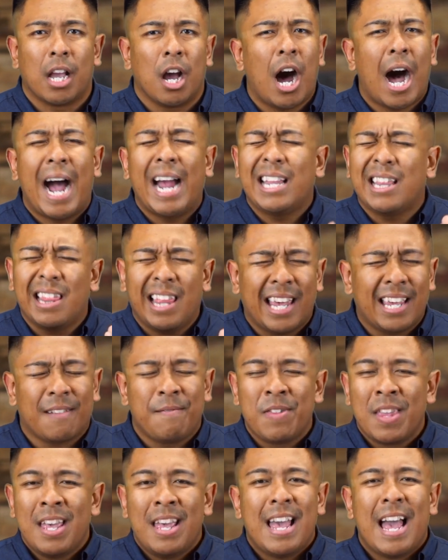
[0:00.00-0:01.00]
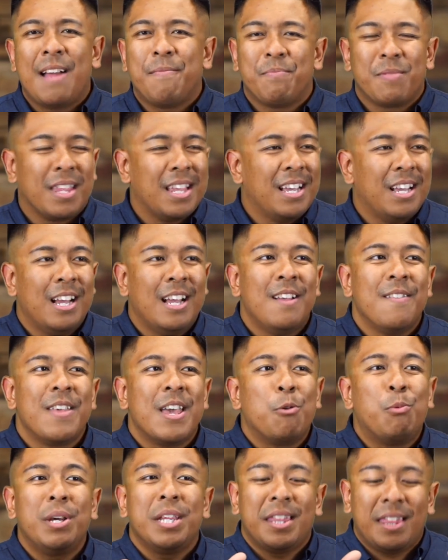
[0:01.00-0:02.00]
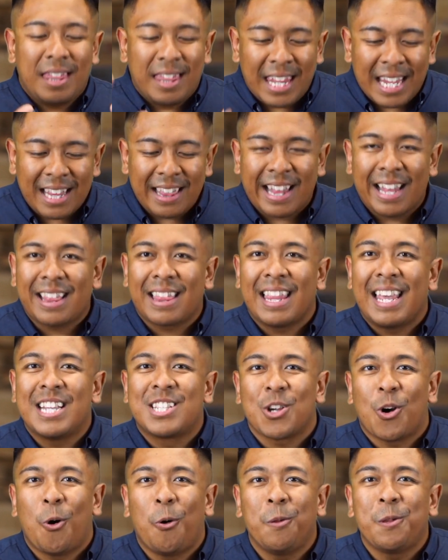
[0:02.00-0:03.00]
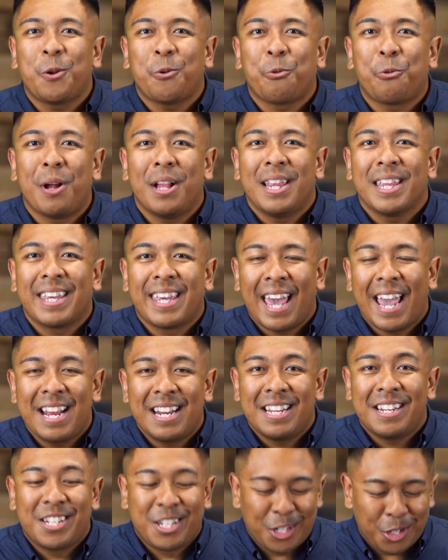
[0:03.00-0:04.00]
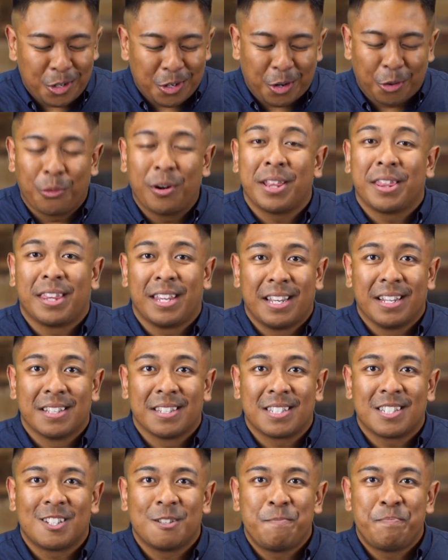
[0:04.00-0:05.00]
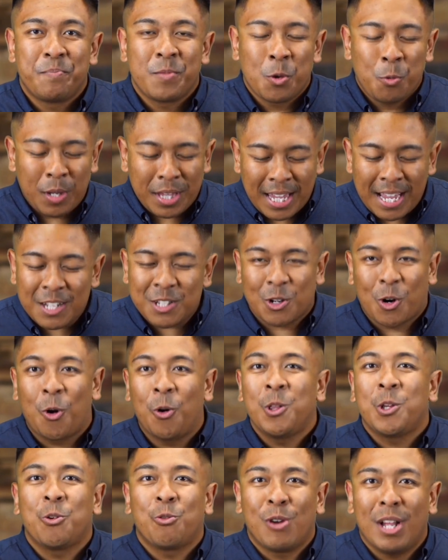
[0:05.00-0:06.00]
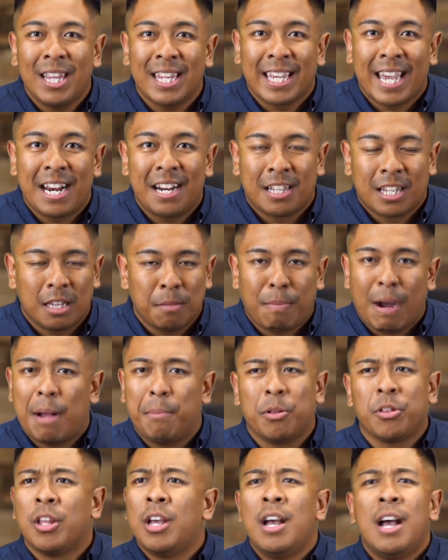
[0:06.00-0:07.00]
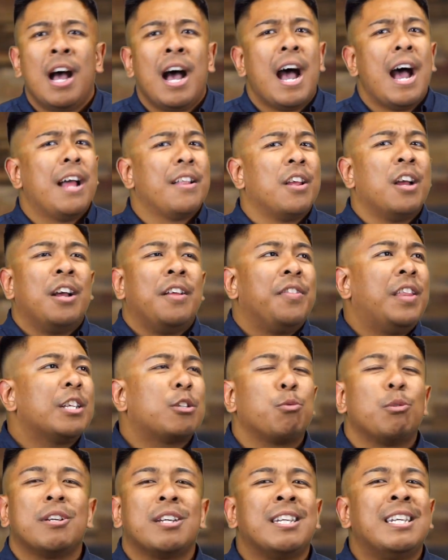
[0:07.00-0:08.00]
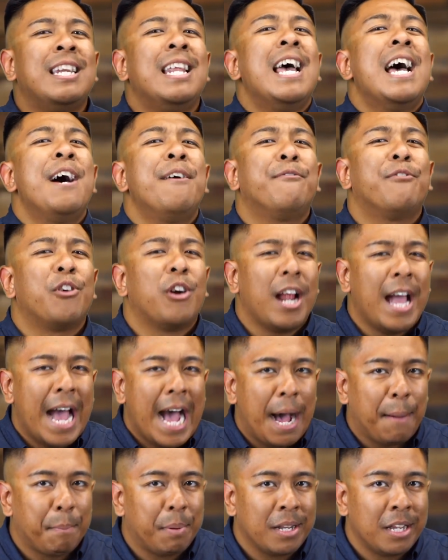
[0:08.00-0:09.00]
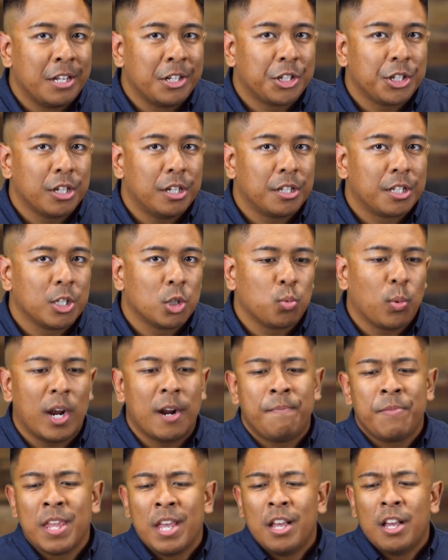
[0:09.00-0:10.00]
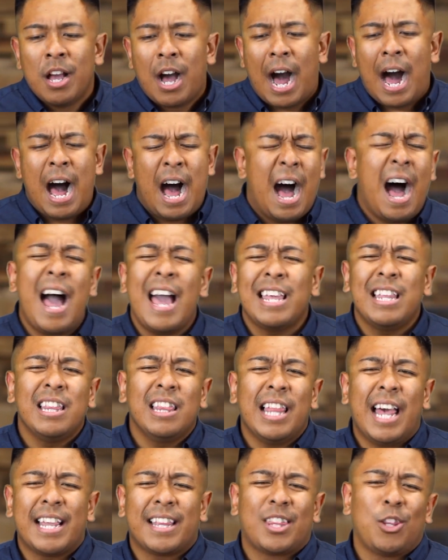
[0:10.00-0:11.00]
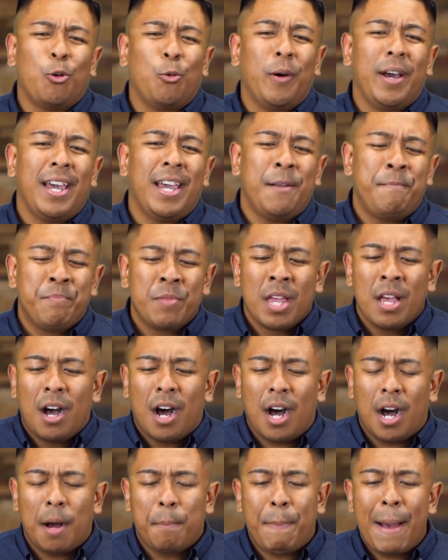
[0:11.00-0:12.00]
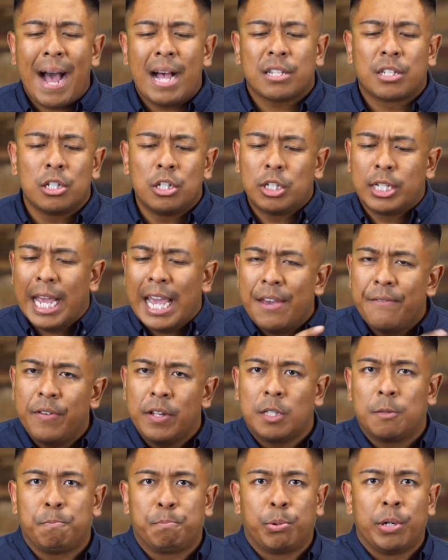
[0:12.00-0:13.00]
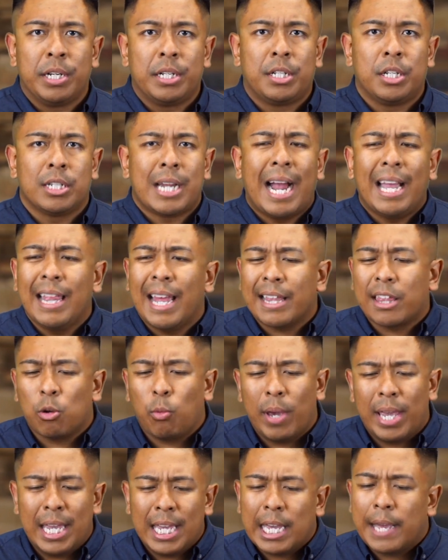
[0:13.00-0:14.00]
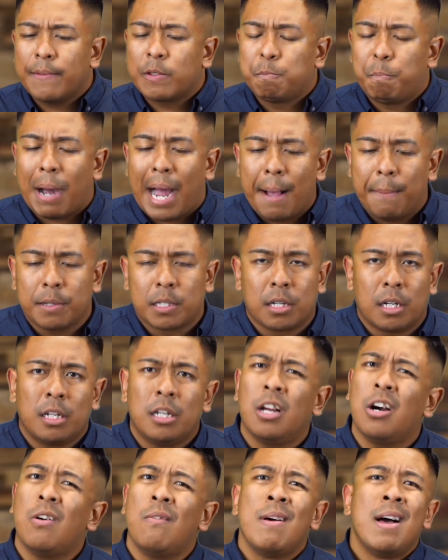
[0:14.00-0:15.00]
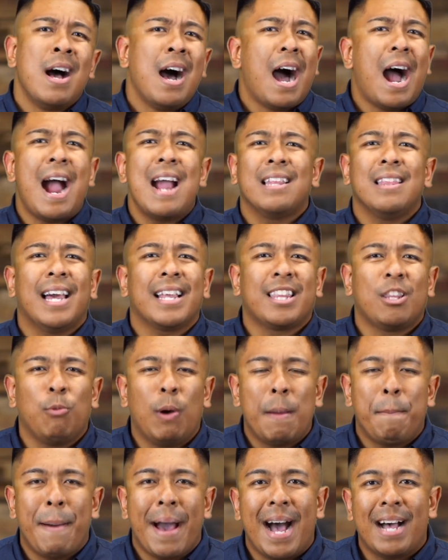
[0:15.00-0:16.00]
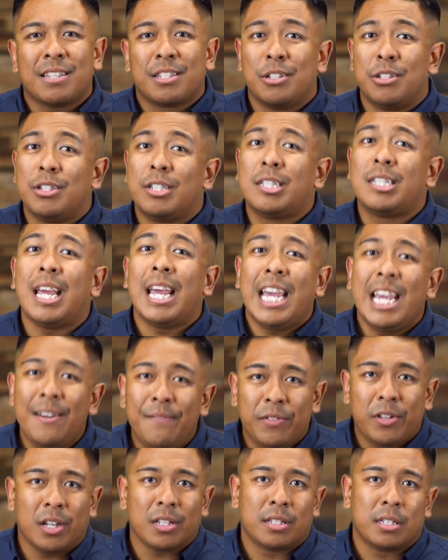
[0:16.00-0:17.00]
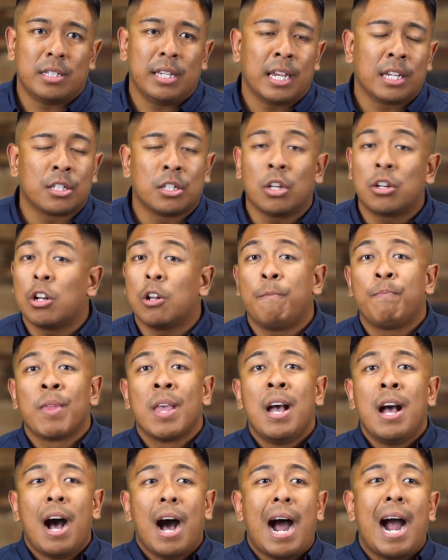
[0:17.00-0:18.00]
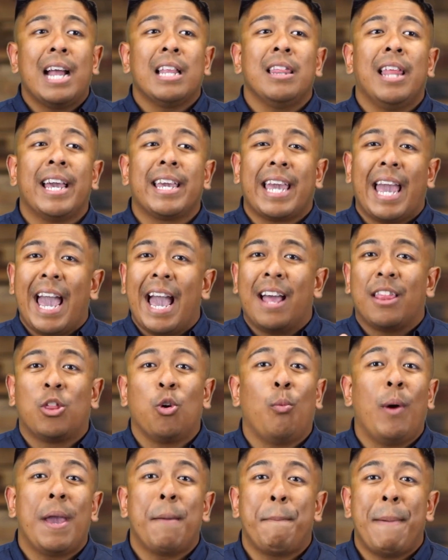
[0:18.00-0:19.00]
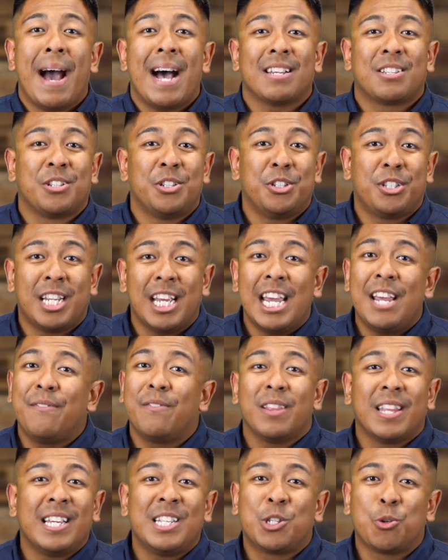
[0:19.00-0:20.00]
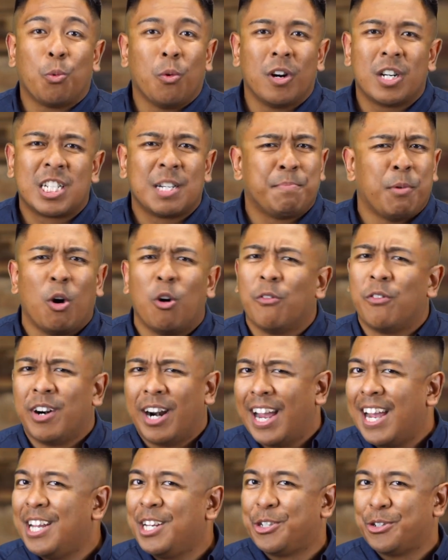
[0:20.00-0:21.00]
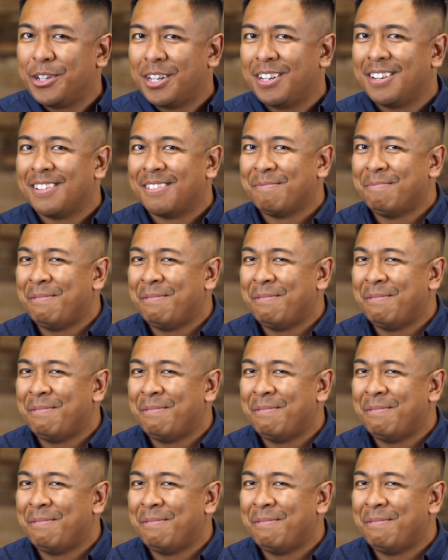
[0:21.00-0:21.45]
I like. We think that it's only relegated to Corinthians. We think it's only relegated to the Bible. This would never happen in churches where I like the way uh, Pastor David preaches. I like the way he gives Bible study. No, I like the way Pastor Dave does things. No, no, no. I like the way Pastor Dave leads worship over Adrian